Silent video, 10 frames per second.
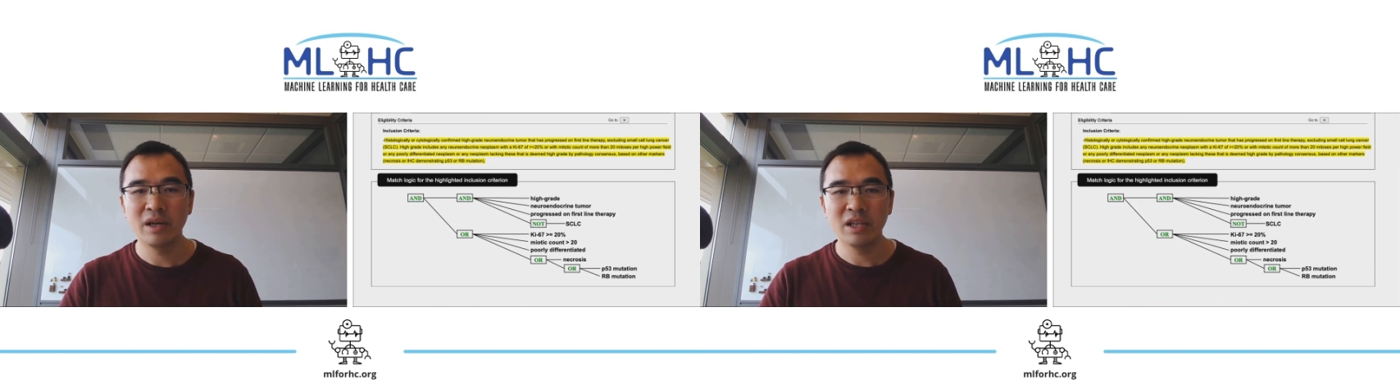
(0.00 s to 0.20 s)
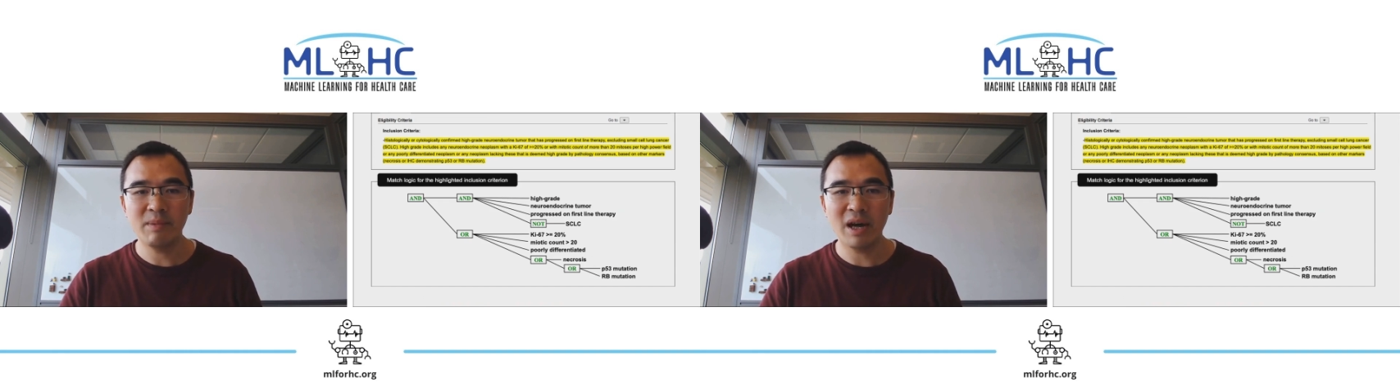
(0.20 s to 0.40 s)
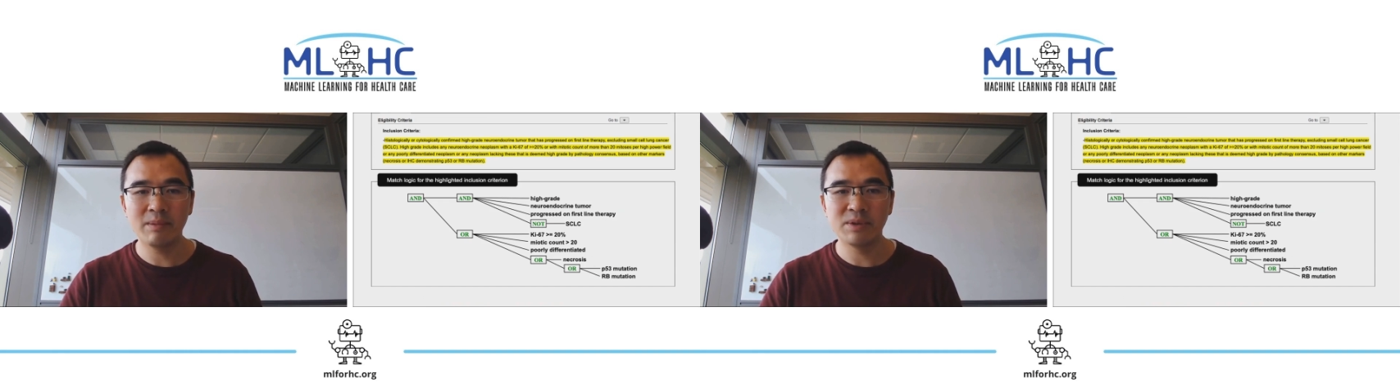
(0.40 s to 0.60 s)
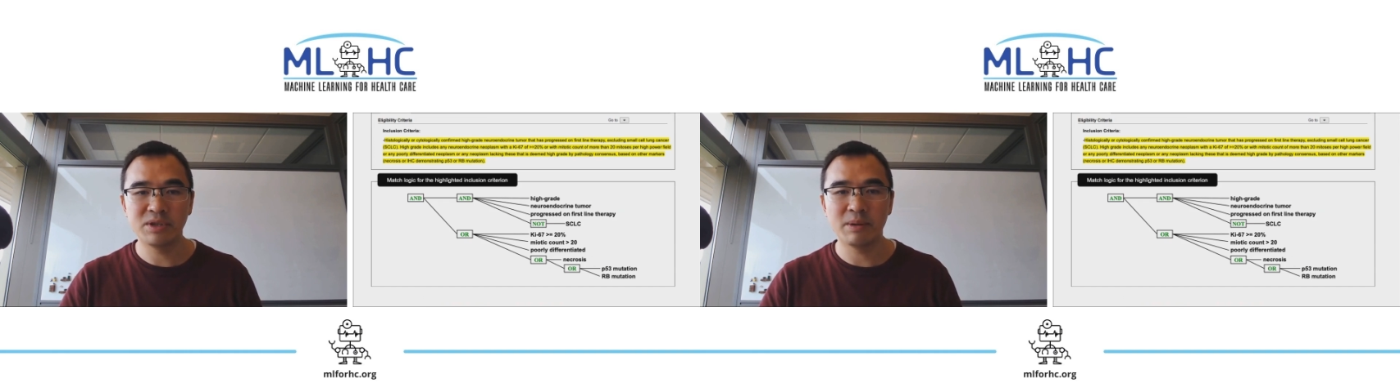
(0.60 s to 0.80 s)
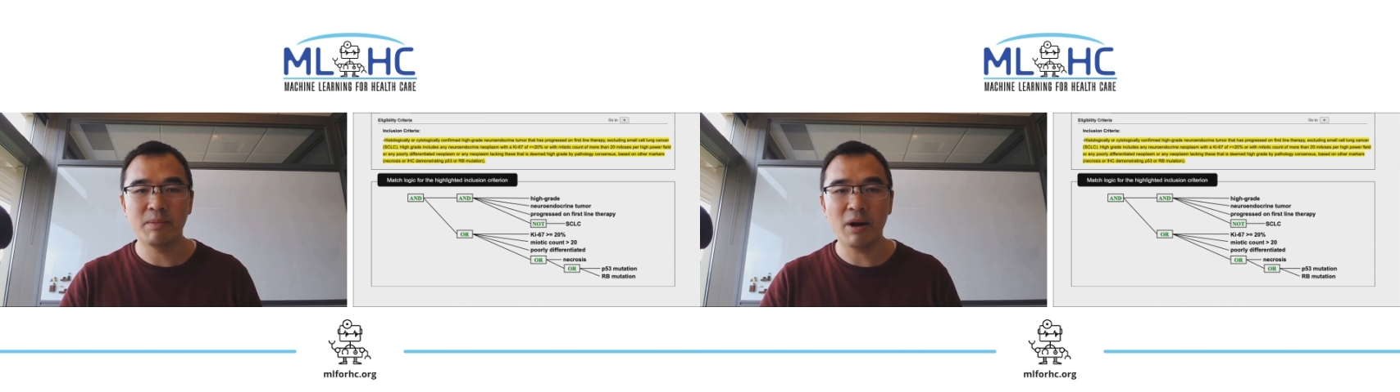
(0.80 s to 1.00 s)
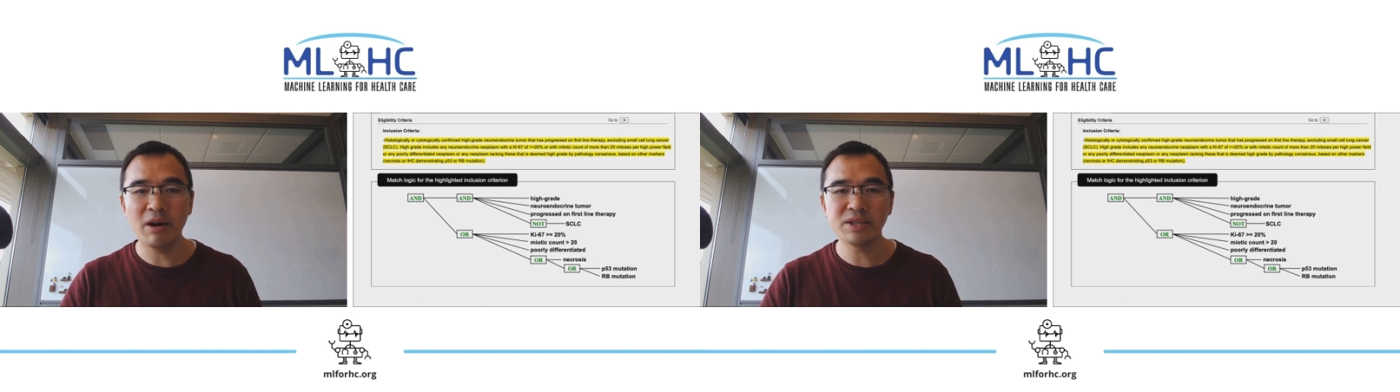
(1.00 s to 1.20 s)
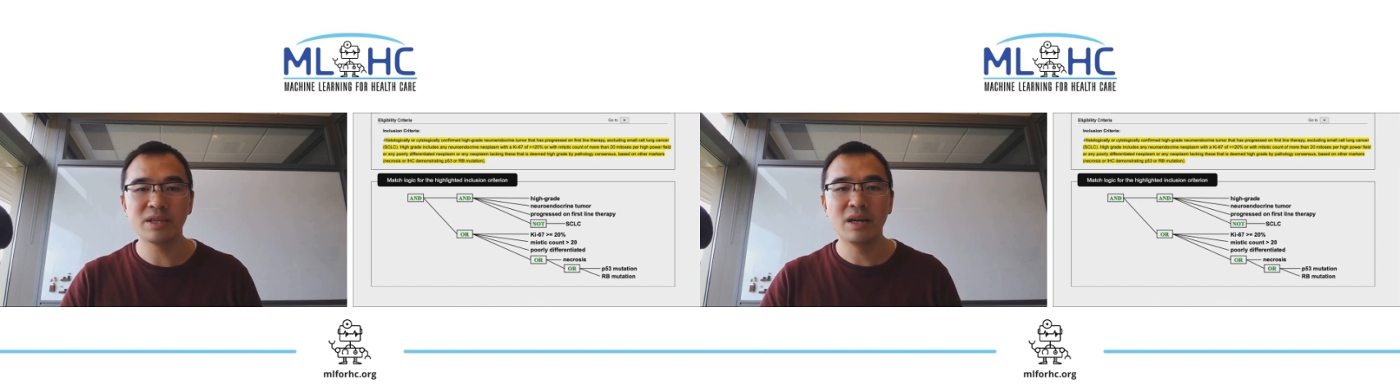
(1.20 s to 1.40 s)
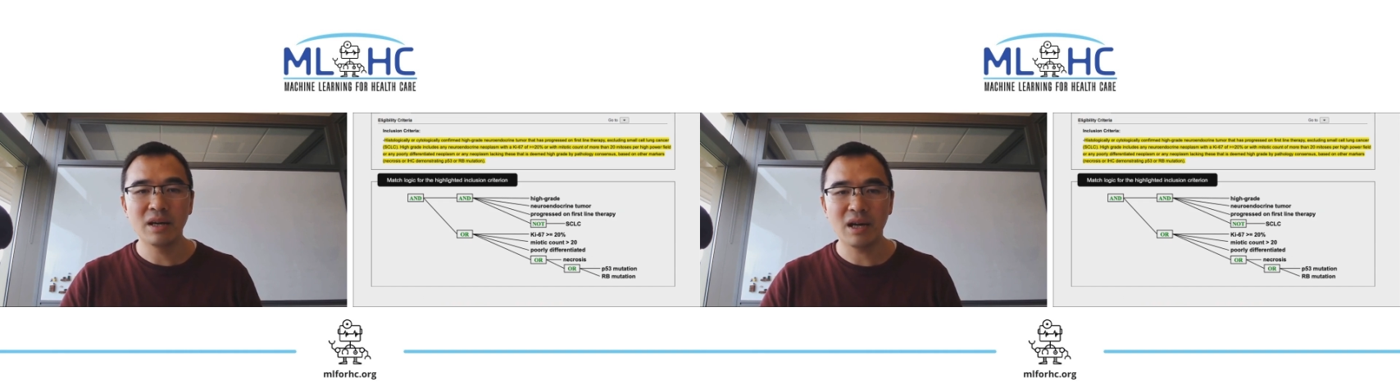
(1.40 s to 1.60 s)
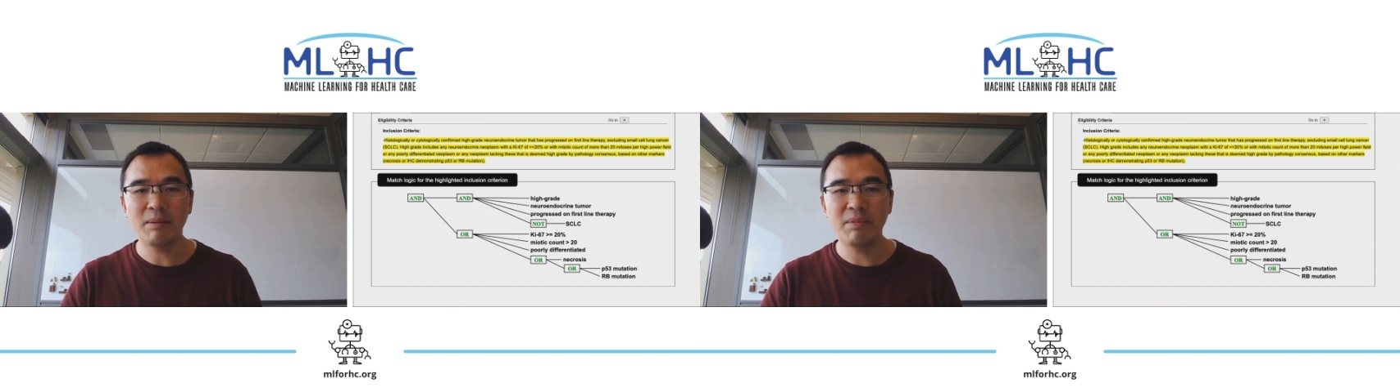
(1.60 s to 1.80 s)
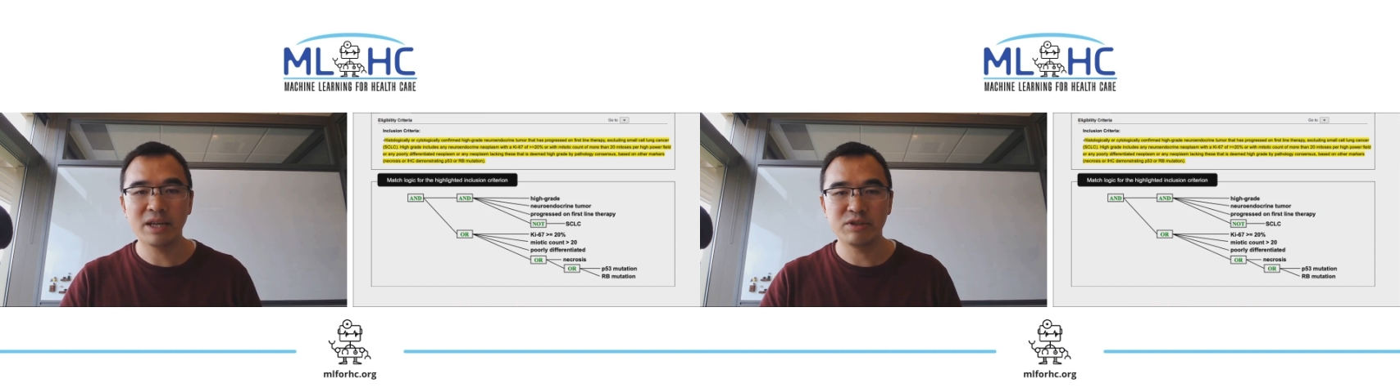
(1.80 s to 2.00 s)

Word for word: The bottom shows a parsed complex